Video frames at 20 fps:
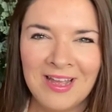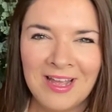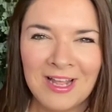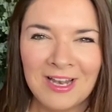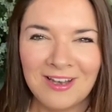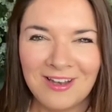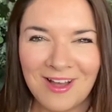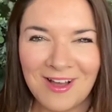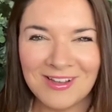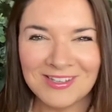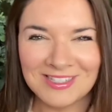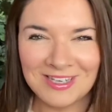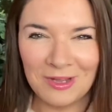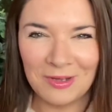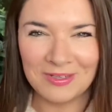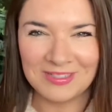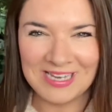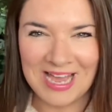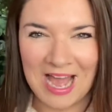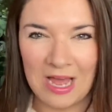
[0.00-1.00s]
Last
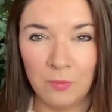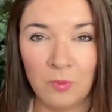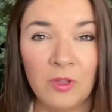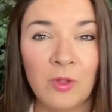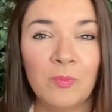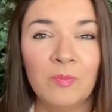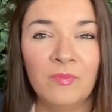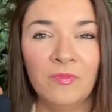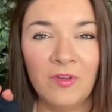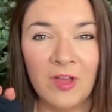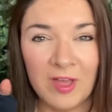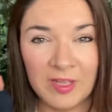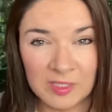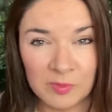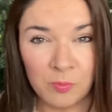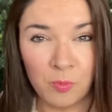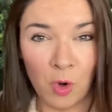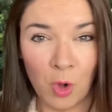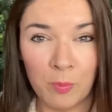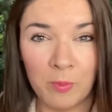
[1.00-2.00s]
lockdown, well, the first
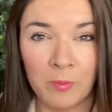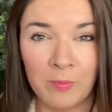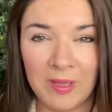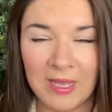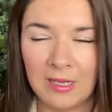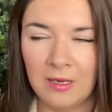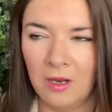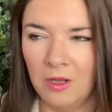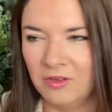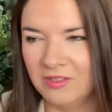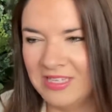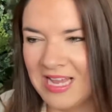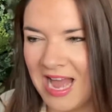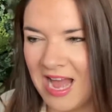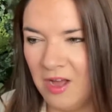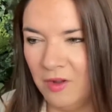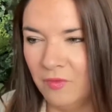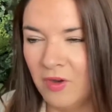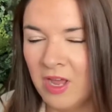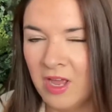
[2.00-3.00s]
proper big
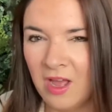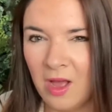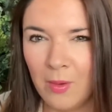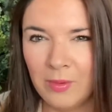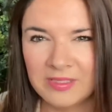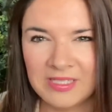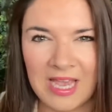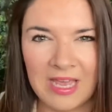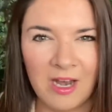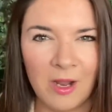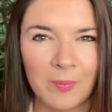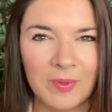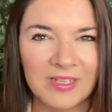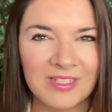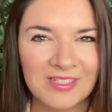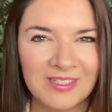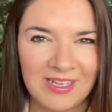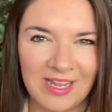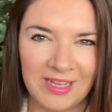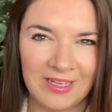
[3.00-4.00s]
lockdown, I was getting up at
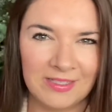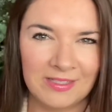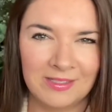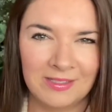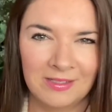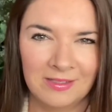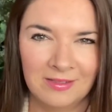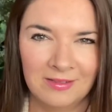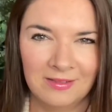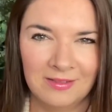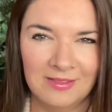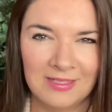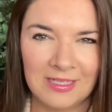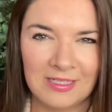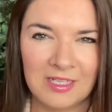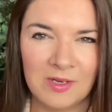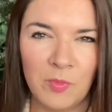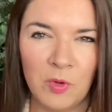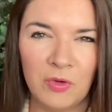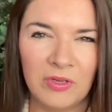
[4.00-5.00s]
six six in
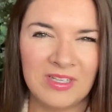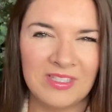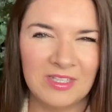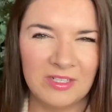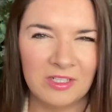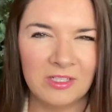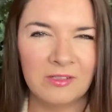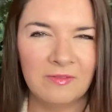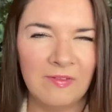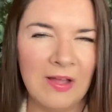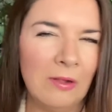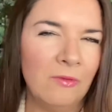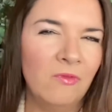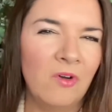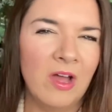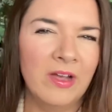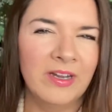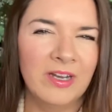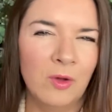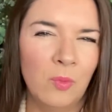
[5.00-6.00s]
the morning because it just felt
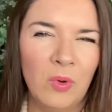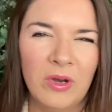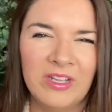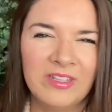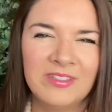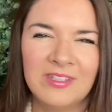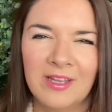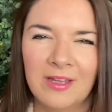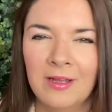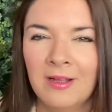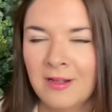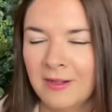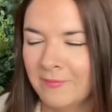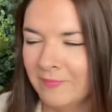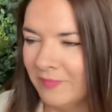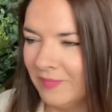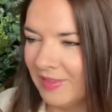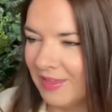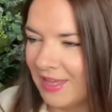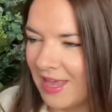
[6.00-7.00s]
right and I wanted to
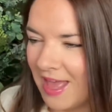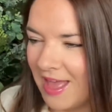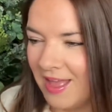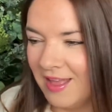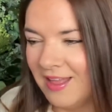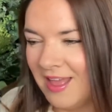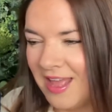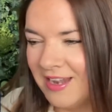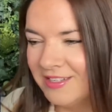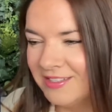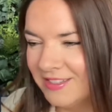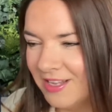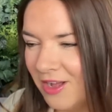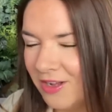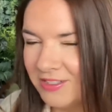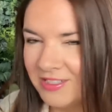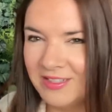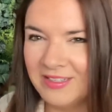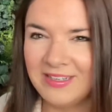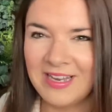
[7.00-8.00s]
get a head start
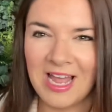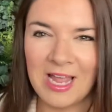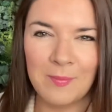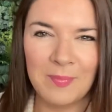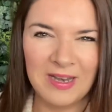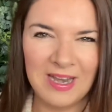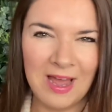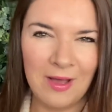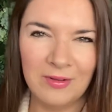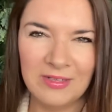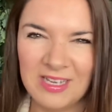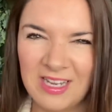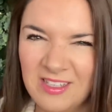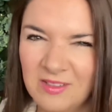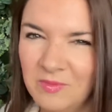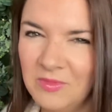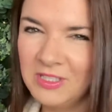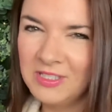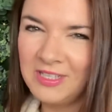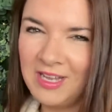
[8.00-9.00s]
to the day. But nowadays I'm
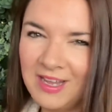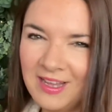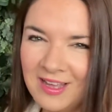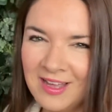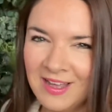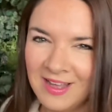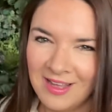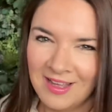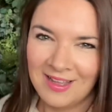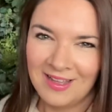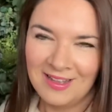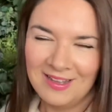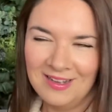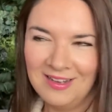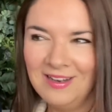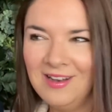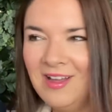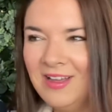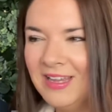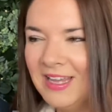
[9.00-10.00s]
just like
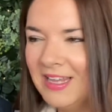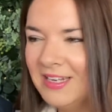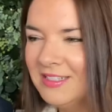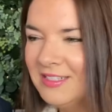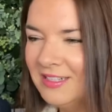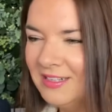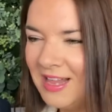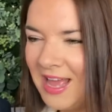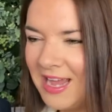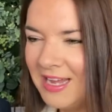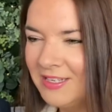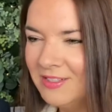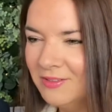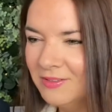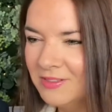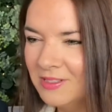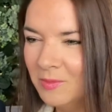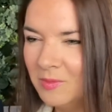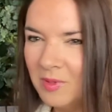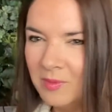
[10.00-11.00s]
lying in till eight or
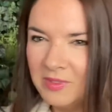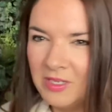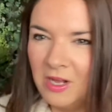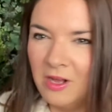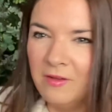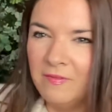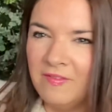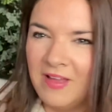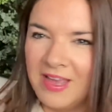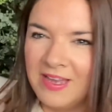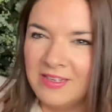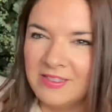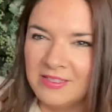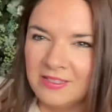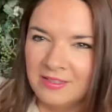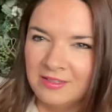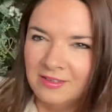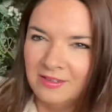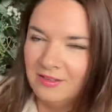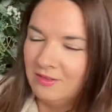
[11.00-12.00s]
sometimes half eight,
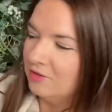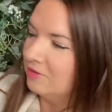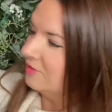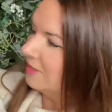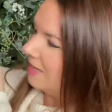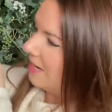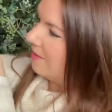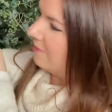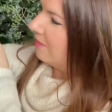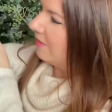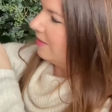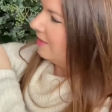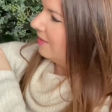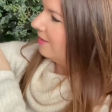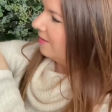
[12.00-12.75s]
not 11.